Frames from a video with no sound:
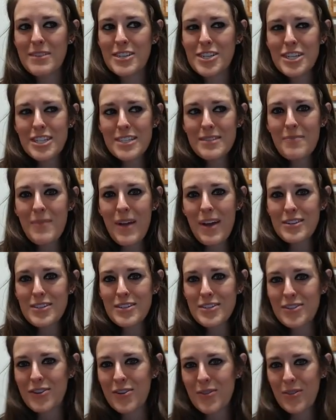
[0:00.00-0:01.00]
But she's about
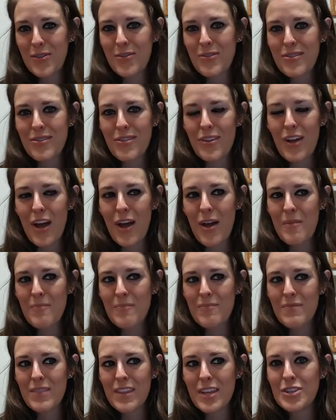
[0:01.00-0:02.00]
to start
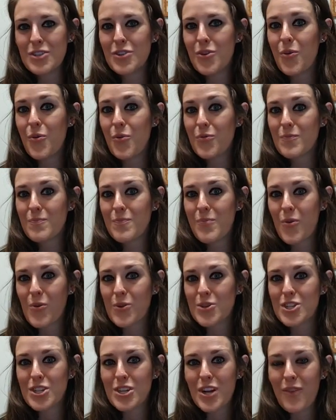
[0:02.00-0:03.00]
um, the adult
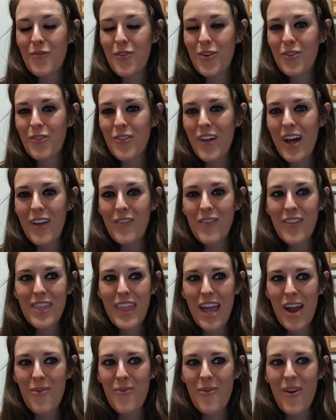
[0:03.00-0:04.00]
portion of her life in
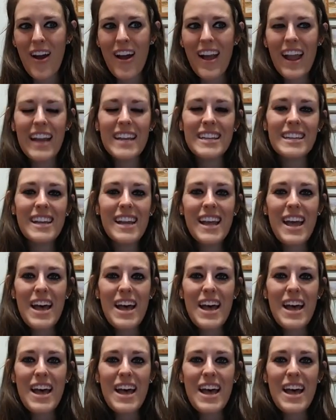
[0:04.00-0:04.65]
that ride.